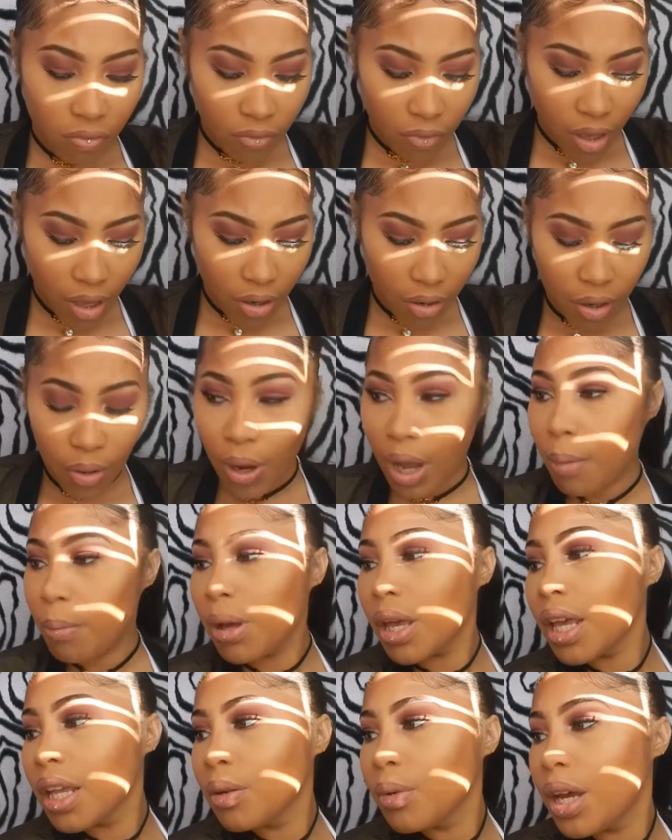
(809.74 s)
I don't know why.
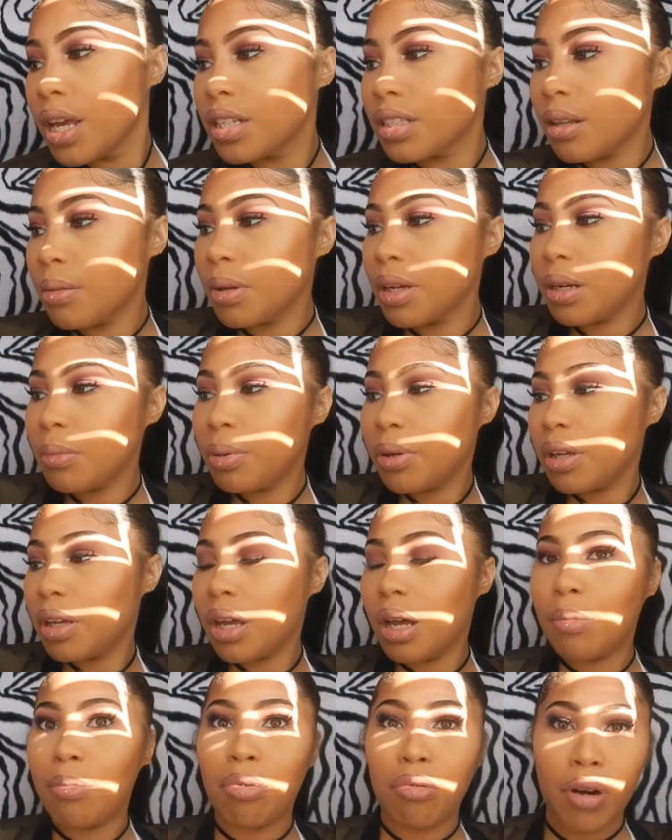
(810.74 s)
But anyways, I'm gonna put
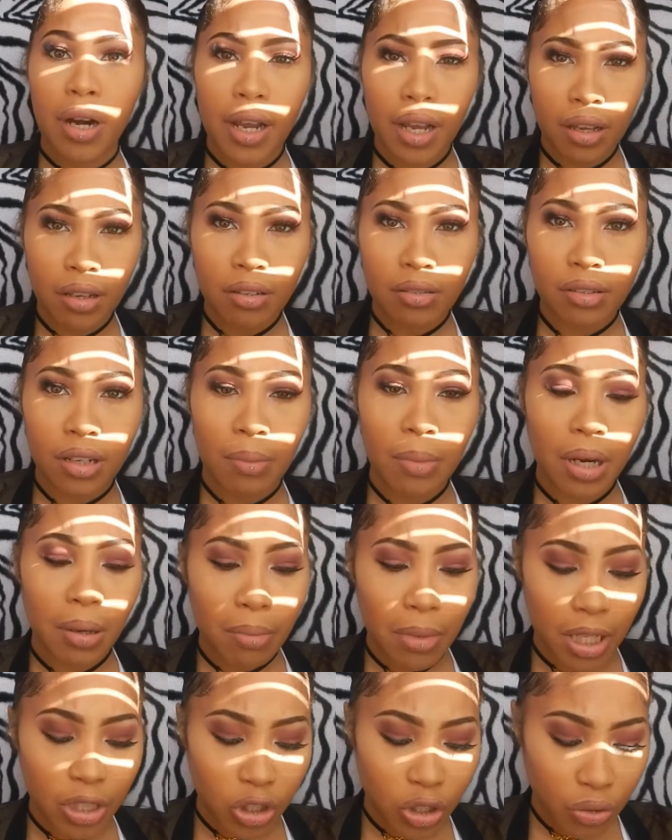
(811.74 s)
a brown, I'm gonna
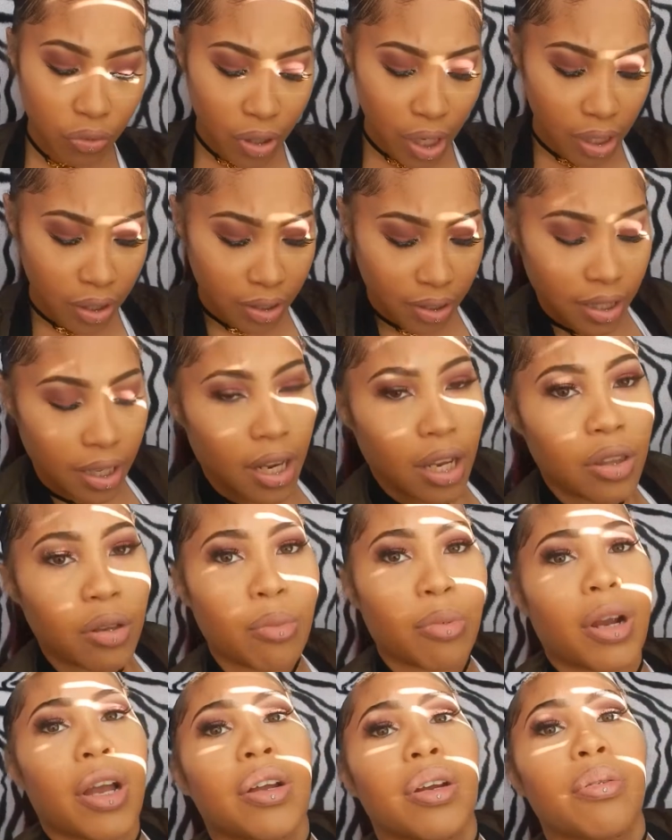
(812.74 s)
mix two colors together,
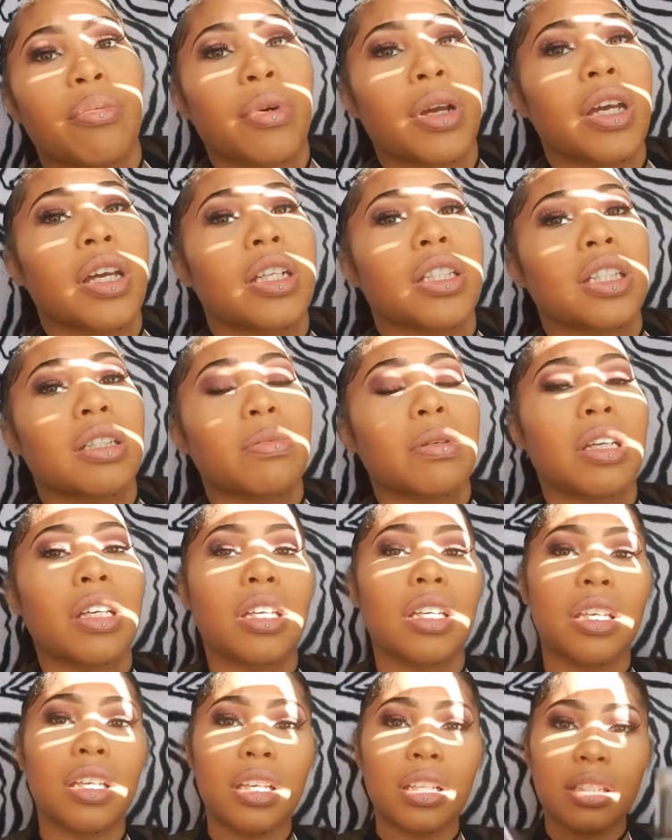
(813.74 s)
brown and red, just
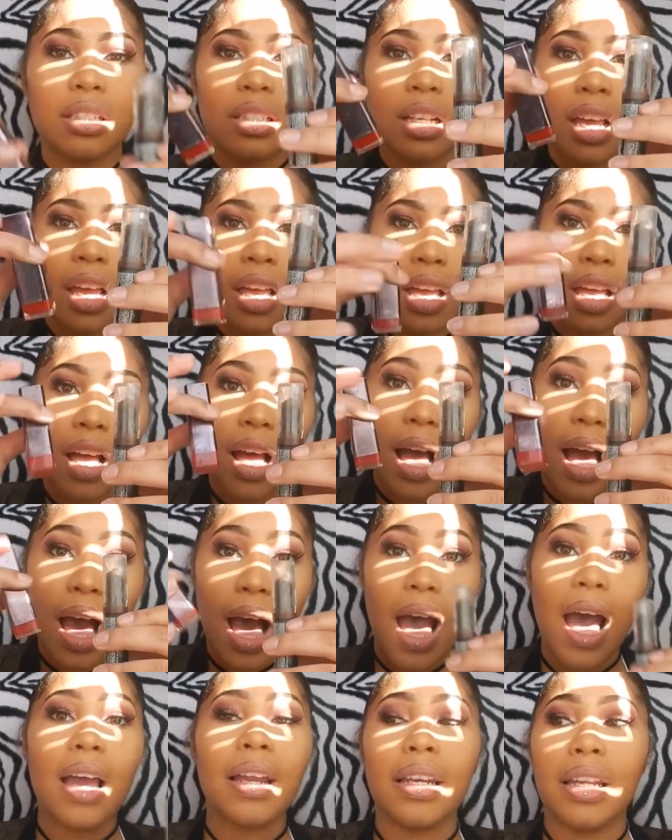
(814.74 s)
because
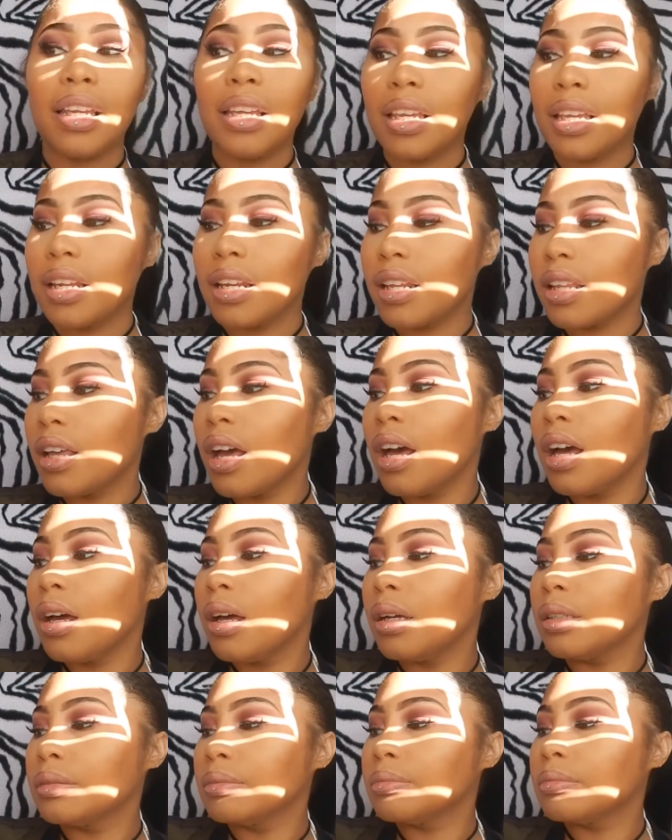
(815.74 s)
I need
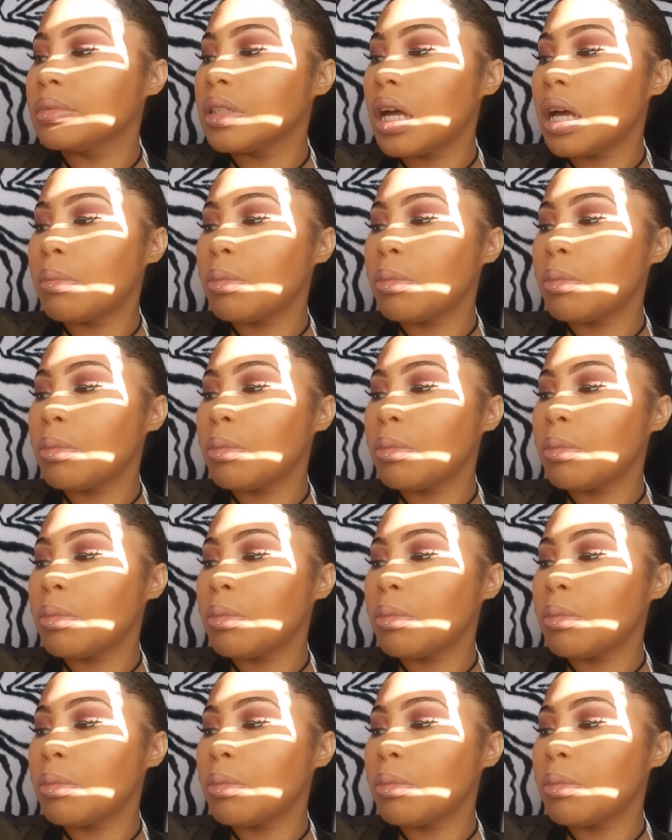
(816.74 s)
um a